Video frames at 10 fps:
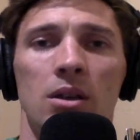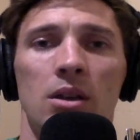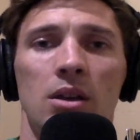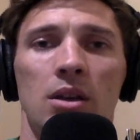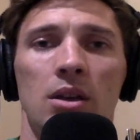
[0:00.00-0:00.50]

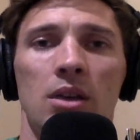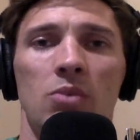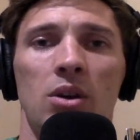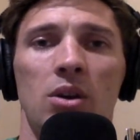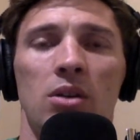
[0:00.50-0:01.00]
and we
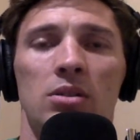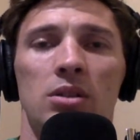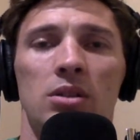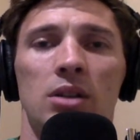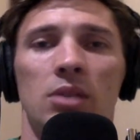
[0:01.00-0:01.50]
all are
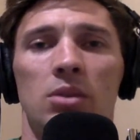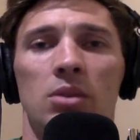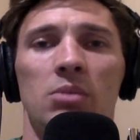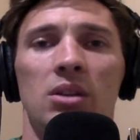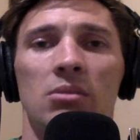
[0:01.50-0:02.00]
suddenly like, well, let me
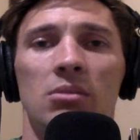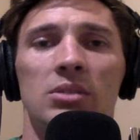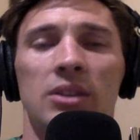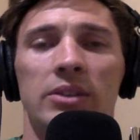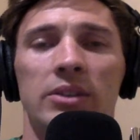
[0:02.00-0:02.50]
come up with
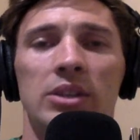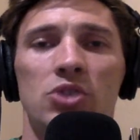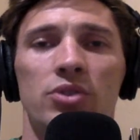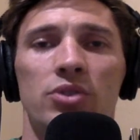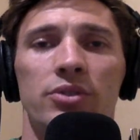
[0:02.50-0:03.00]
17
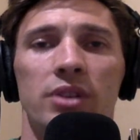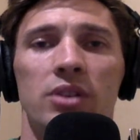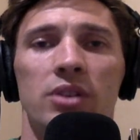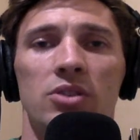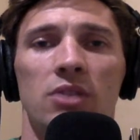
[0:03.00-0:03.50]
drills on how to
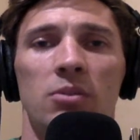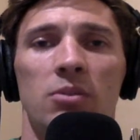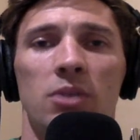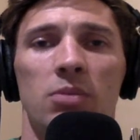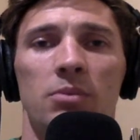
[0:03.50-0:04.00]
solve the problem.